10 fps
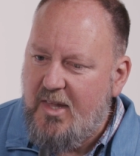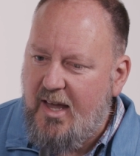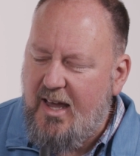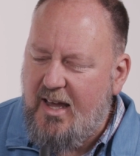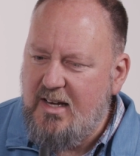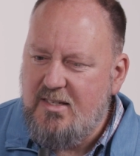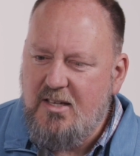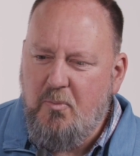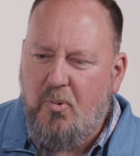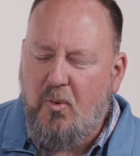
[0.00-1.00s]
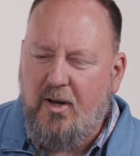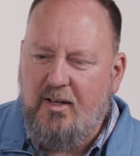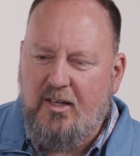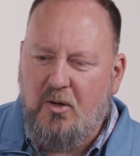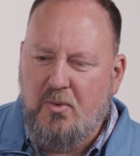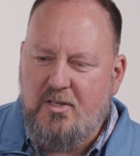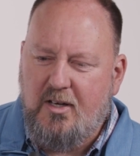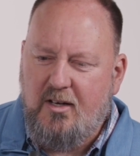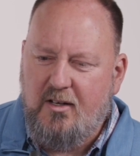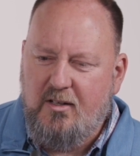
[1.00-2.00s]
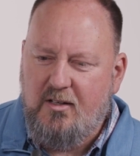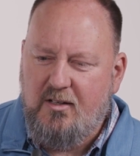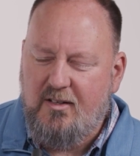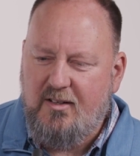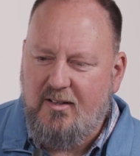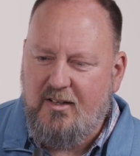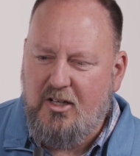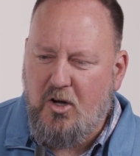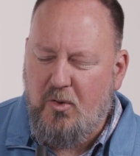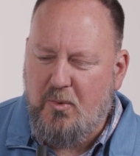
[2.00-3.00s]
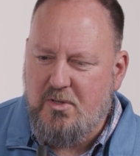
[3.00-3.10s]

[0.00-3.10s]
And at some point there was there